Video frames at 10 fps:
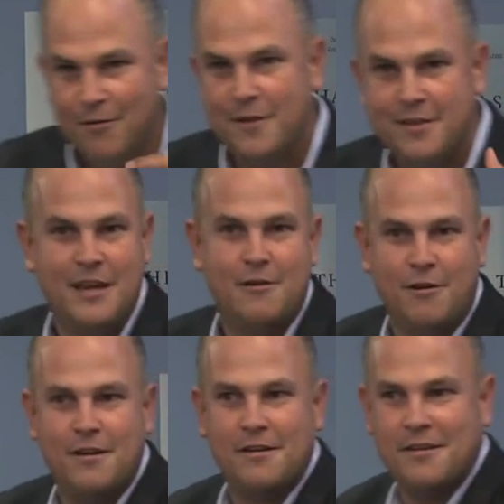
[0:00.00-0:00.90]
the
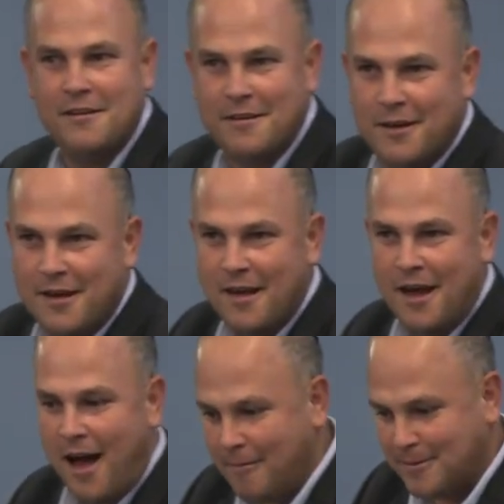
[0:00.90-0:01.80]
secret.
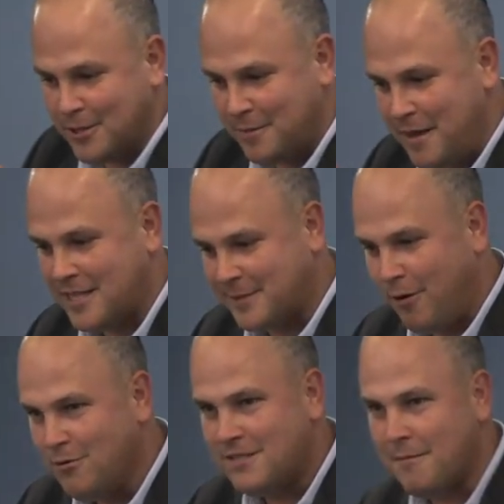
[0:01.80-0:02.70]
I'm supposed to be
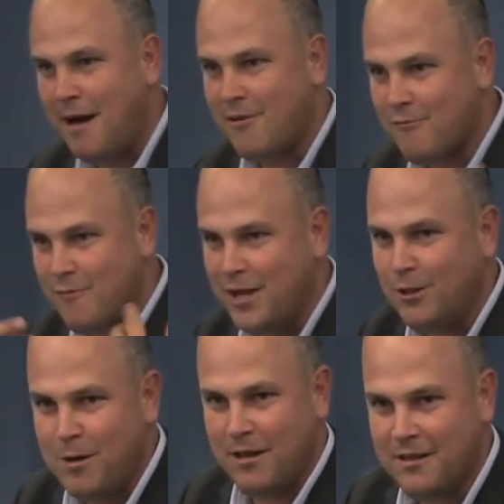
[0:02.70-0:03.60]
exposed to my real
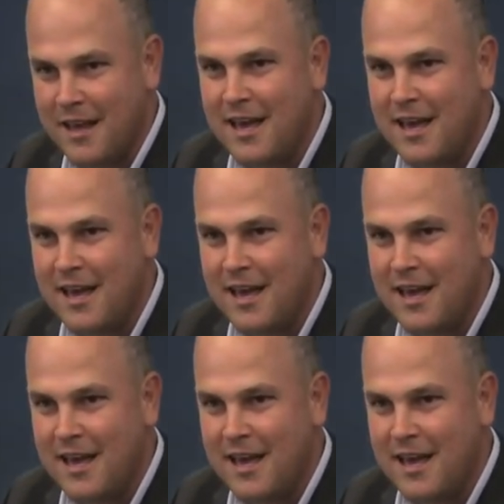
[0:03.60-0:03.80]
will.